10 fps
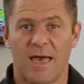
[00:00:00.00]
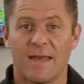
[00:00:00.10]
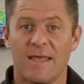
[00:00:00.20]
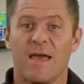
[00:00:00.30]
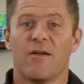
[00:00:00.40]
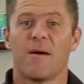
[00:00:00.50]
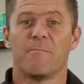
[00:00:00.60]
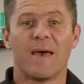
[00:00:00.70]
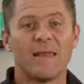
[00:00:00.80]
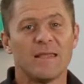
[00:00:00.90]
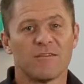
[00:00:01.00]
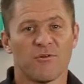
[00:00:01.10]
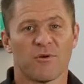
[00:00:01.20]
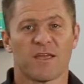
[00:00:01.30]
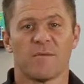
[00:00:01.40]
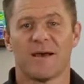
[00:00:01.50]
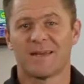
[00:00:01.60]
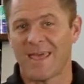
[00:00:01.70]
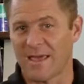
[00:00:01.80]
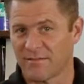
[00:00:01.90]
And here I'm mainly talking
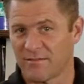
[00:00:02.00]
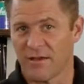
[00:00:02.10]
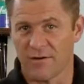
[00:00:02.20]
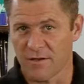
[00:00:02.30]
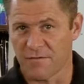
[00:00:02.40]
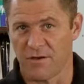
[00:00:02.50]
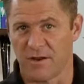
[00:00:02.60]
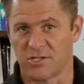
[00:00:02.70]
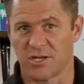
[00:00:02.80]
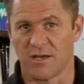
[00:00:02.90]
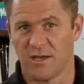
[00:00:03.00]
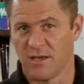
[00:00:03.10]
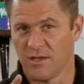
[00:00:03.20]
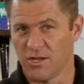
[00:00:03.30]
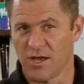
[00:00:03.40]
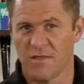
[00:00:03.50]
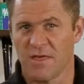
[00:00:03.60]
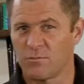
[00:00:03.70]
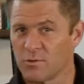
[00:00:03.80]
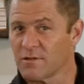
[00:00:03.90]
about exterior furniture, you know,
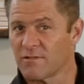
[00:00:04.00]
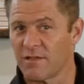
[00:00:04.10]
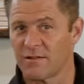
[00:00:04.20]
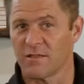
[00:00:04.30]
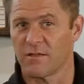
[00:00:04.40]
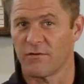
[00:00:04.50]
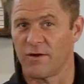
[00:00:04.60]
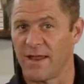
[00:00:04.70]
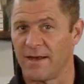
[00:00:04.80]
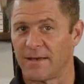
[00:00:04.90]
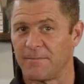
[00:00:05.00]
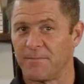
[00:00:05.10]
that wooden set on the veranda.